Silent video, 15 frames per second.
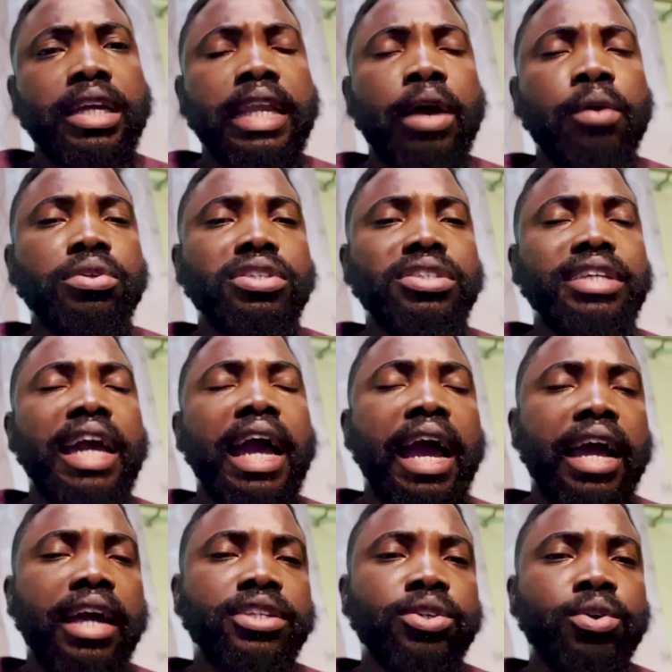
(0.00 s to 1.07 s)
that was
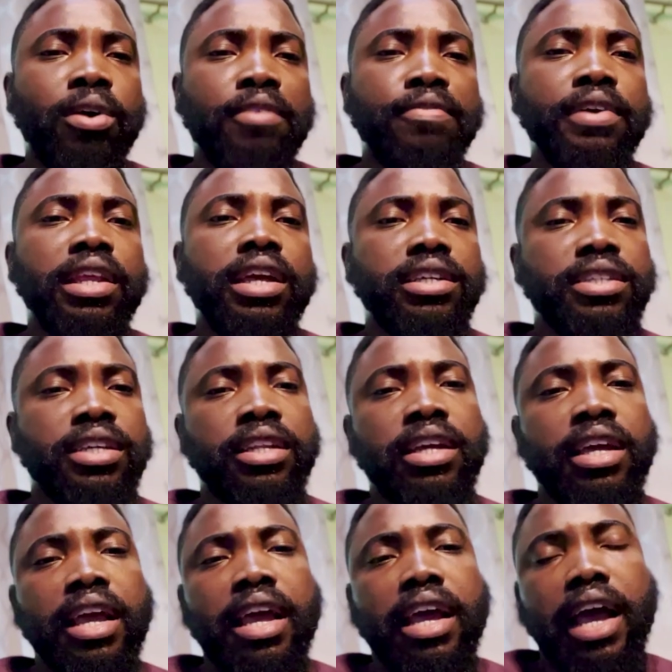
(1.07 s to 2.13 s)
tagged or
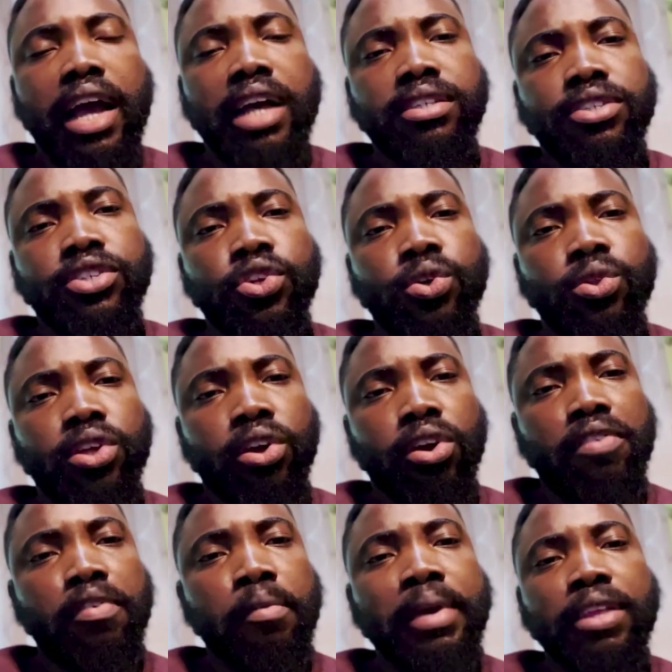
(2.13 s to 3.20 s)
affiliated as you know the
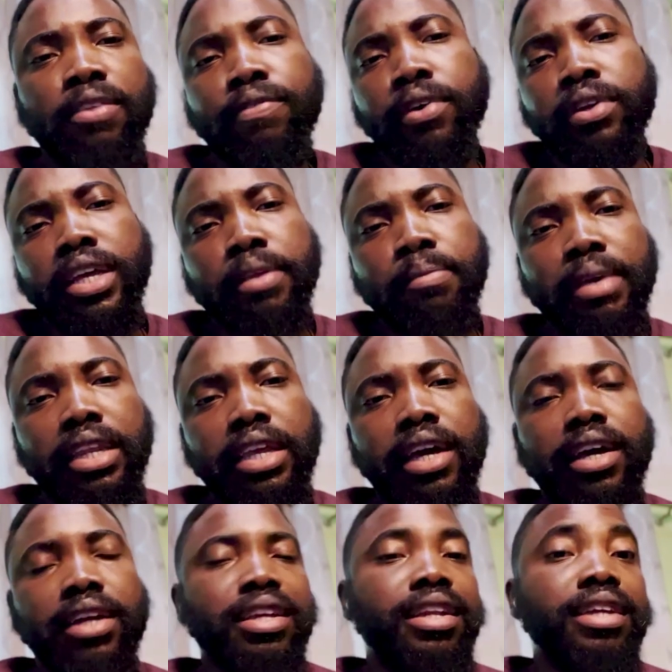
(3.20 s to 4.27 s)
government funded
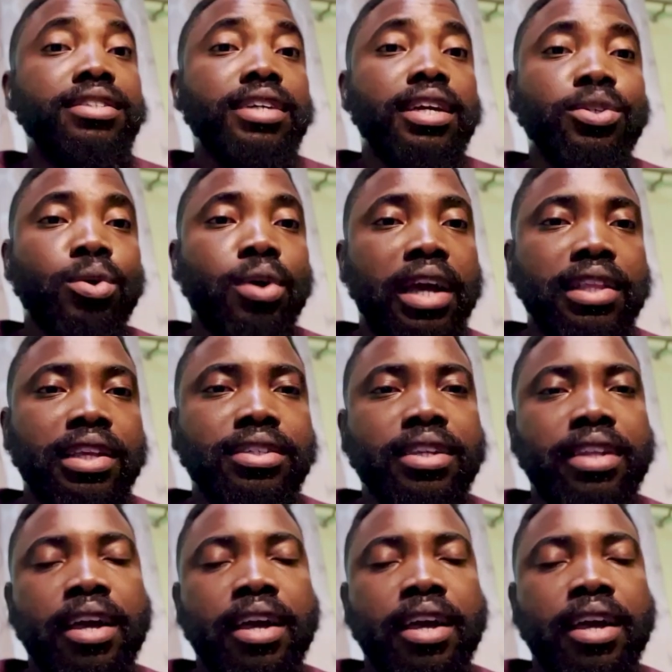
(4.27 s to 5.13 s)
media and they didn't take too kindly to